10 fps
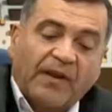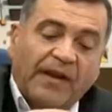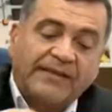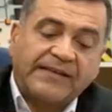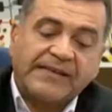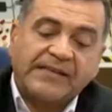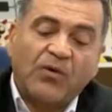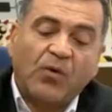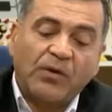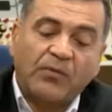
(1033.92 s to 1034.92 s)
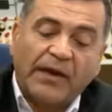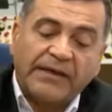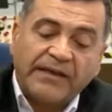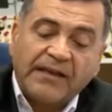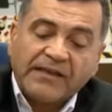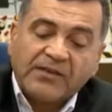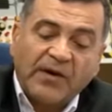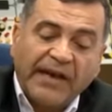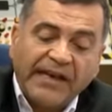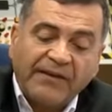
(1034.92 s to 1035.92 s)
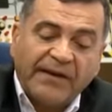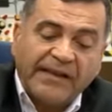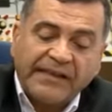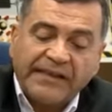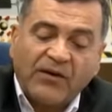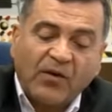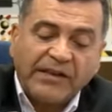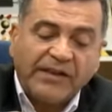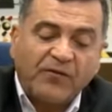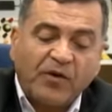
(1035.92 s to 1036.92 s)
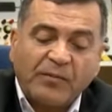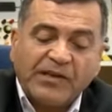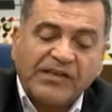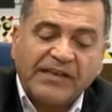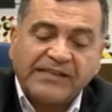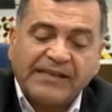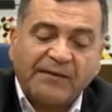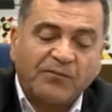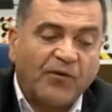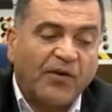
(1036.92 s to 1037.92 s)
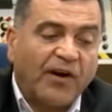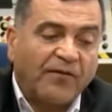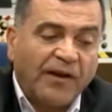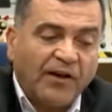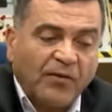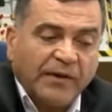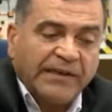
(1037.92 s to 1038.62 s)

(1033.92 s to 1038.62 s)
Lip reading: and this is the old one. So anyway, all the information is kept for half an hour